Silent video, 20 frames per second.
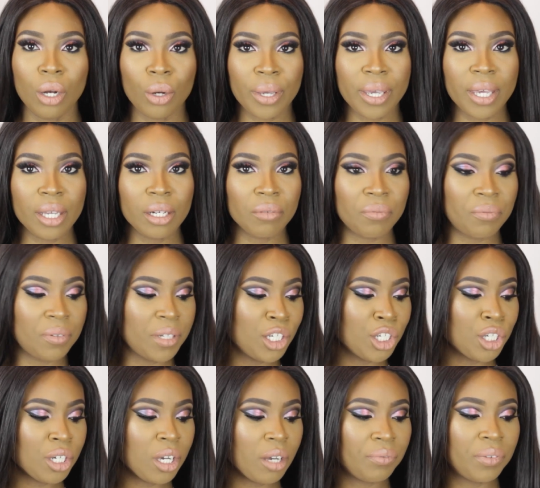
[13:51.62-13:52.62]
Okay, and to
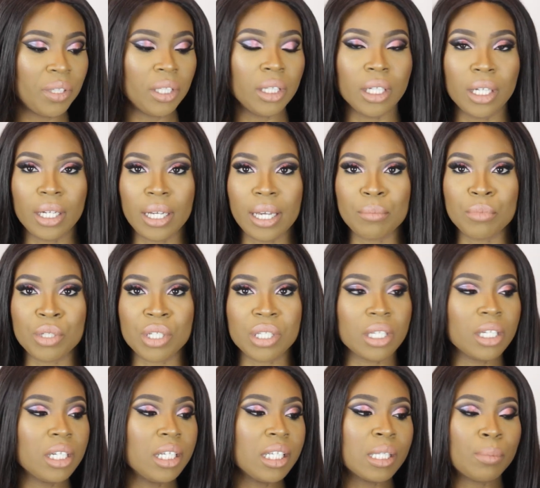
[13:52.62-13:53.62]
finish off the look, I'm
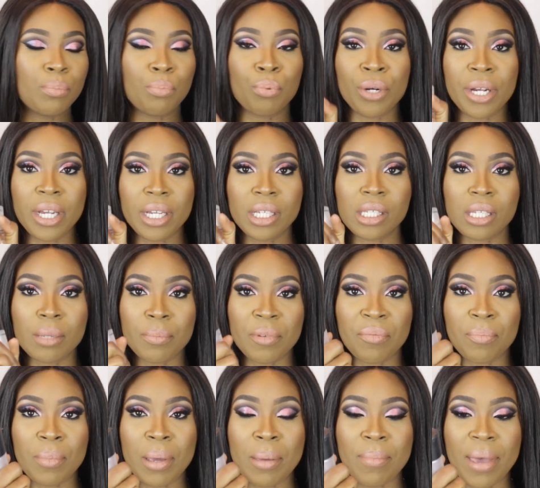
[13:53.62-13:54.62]
just going to spray some
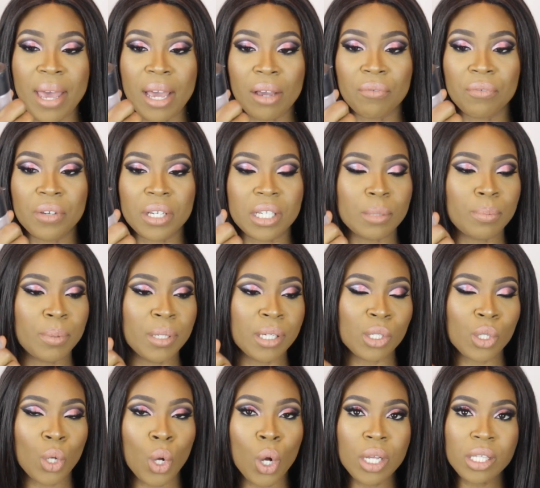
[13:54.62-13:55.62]
of my MAC Fix
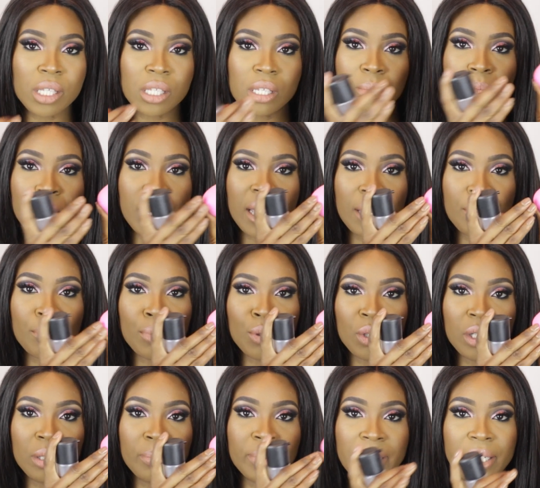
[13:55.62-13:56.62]
Plus onto my
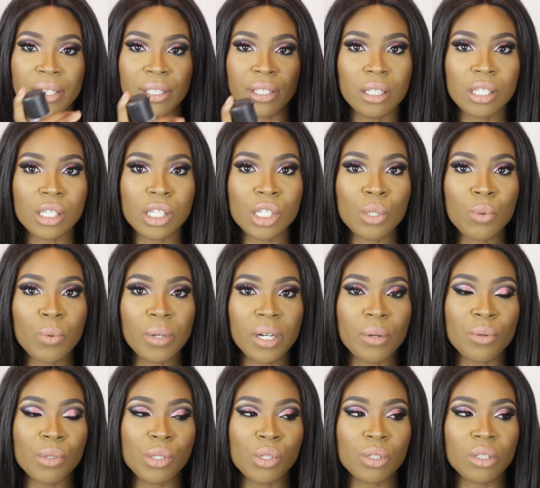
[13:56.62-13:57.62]
beauty blender. This is the one
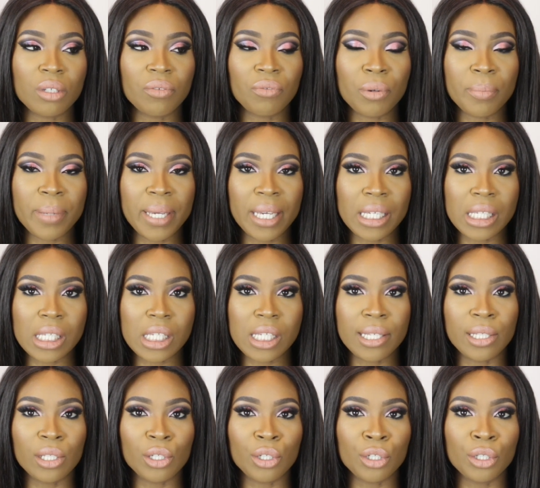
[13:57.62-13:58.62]
I was using for my
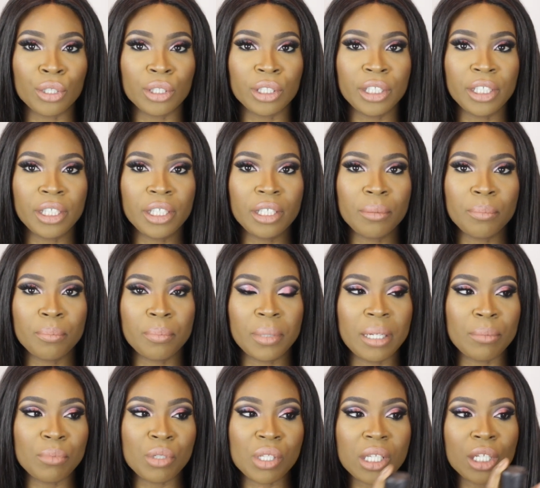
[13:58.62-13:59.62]
concealer earlier,
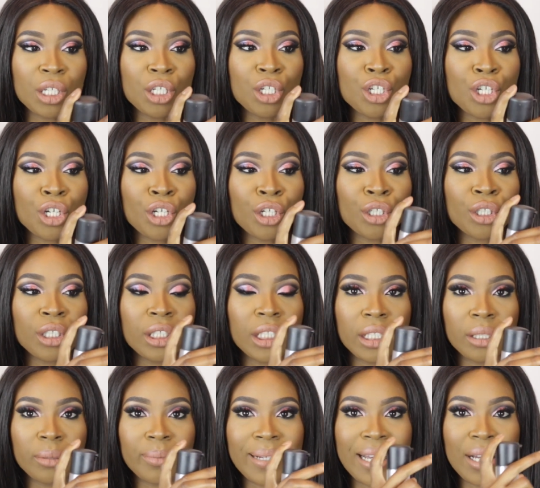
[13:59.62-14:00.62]
but I'm just going to turn
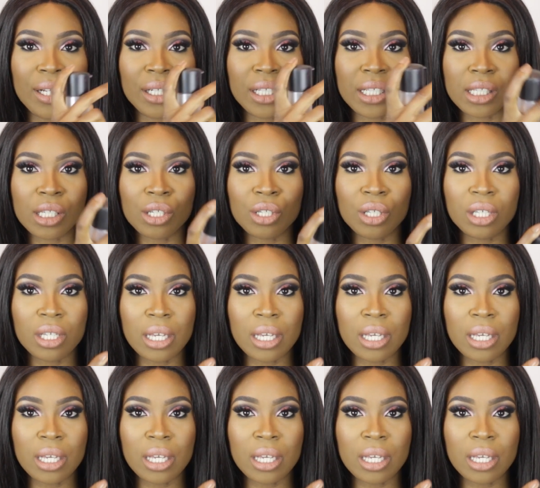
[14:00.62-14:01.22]
it around because